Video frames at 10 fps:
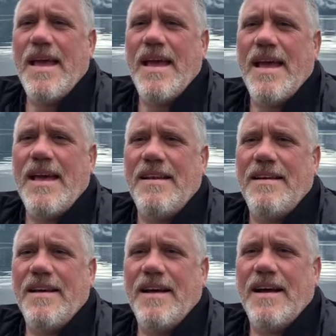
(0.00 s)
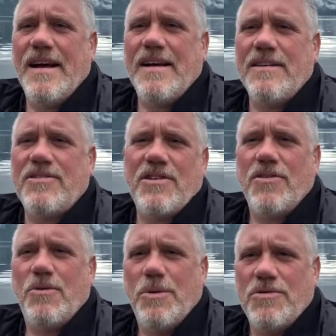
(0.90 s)
And uh, still
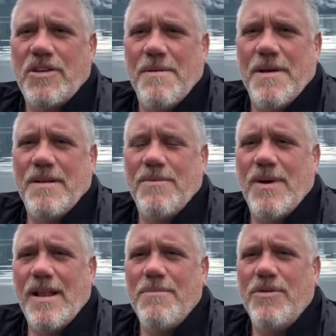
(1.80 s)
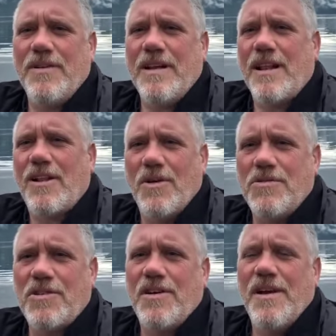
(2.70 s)
no boats came in. Well, I move a little
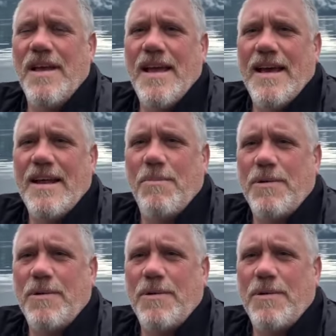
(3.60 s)
closer and now